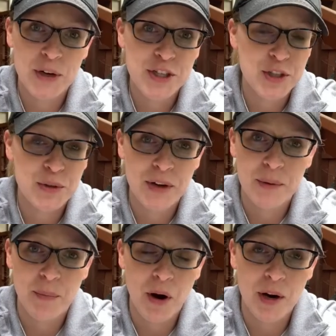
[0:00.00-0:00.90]
I wish you
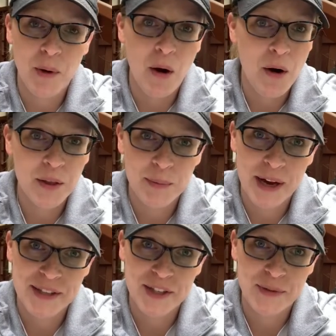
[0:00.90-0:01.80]
and Barb all the
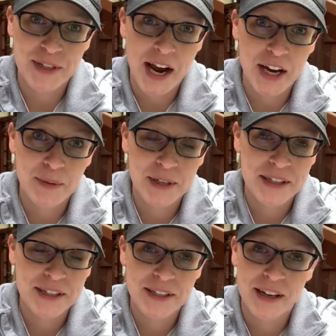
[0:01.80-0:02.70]
best in
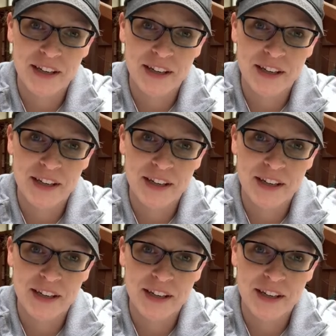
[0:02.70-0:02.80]
retirement.